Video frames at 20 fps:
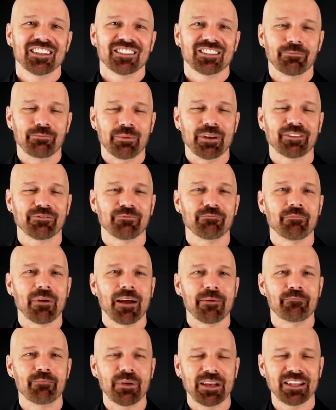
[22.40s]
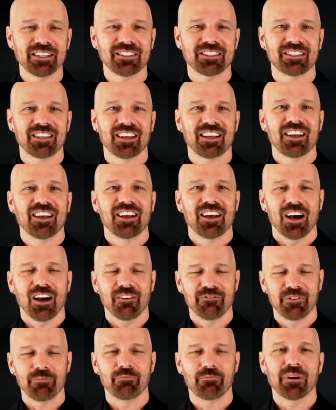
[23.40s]
to pick my best
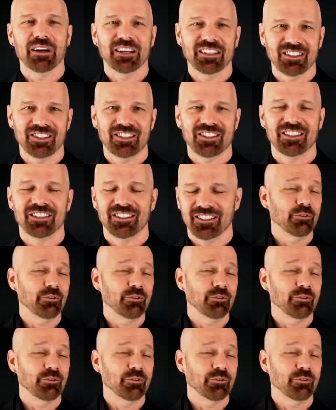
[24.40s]
of the bunch.